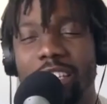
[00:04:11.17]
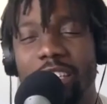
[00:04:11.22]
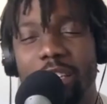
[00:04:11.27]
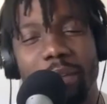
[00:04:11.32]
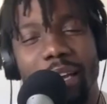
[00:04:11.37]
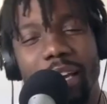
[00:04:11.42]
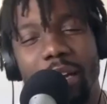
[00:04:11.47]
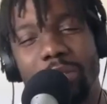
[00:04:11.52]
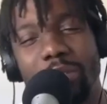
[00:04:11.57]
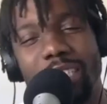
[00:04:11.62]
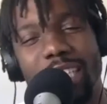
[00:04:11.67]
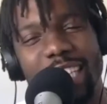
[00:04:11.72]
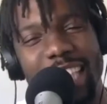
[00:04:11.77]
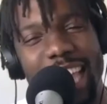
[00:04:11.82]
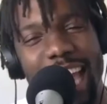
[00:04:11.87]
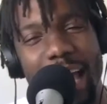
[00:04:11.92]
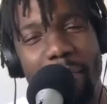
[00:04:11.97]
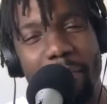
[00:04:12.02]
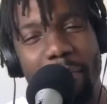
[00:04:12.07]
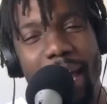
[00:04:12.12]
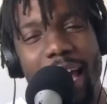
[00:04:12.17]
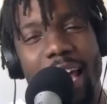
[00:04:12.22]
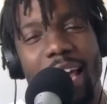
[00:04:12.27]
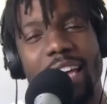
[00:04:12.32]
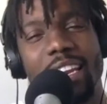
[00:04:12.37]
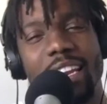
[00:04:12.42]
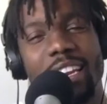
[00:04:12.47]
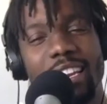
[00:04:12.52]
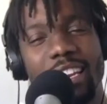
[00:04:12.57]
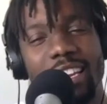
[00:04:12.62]
like, was it that bad?
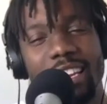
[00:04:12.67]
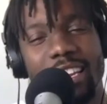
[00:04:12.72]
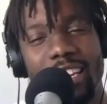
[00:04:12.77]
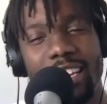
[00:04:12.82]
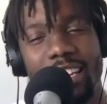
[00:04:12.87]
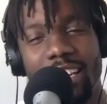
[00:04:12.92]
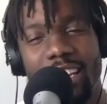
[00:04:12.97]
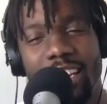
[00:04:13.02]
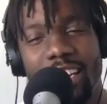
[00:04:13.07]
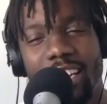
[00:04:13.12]
Uh,